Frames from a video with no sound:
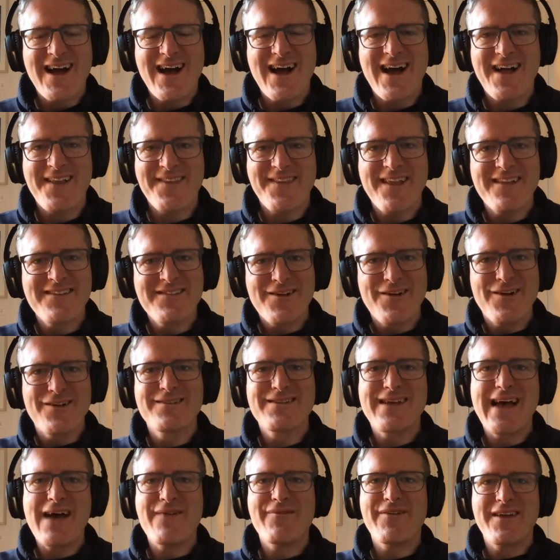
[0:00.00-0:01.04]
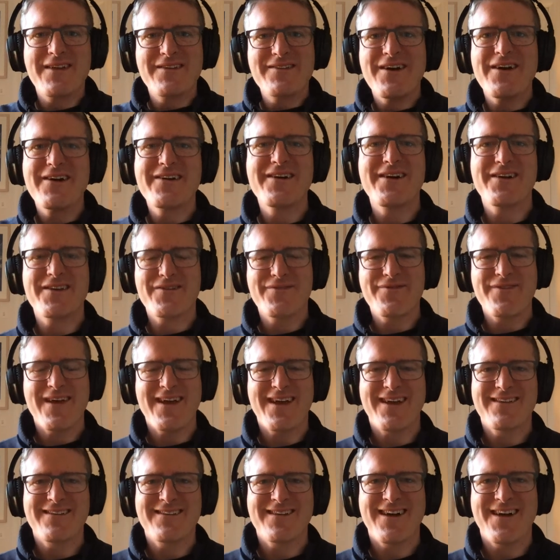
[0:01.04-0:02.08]
And that's also having a knock-on
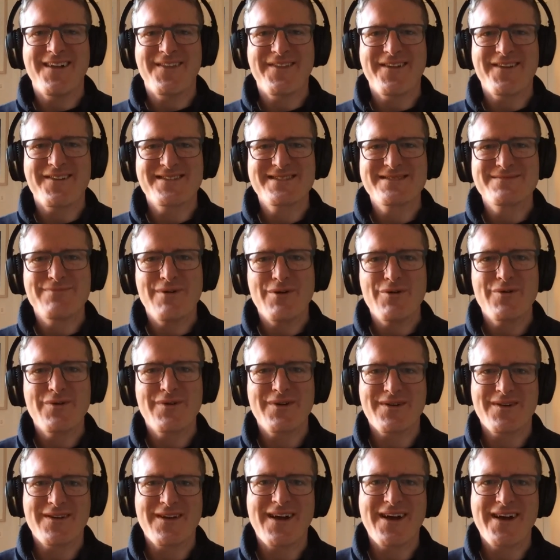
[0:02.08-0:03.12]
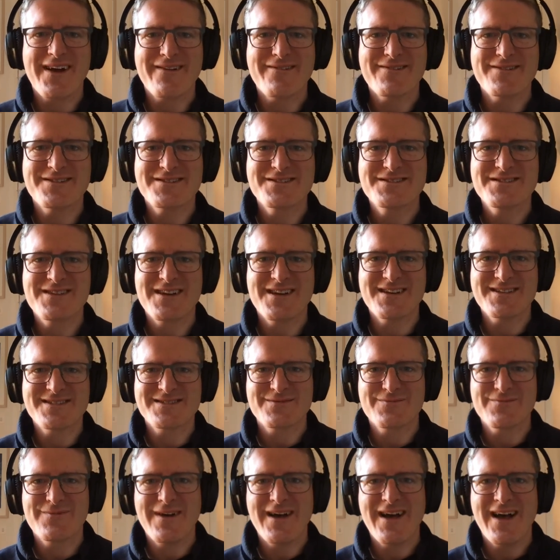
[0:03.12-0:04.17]
effect on their spoken Irish as
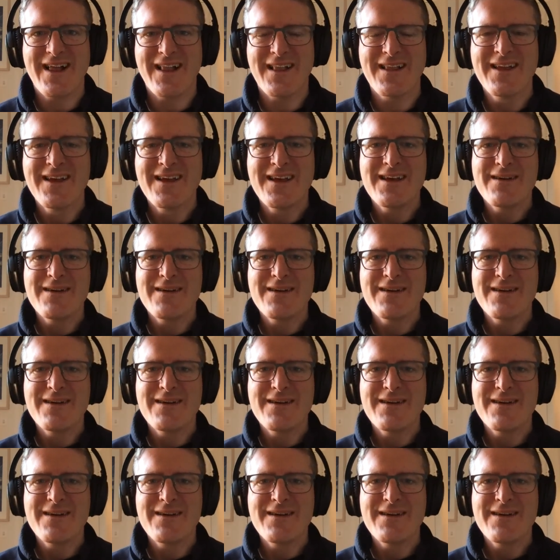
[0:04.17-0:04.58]
well.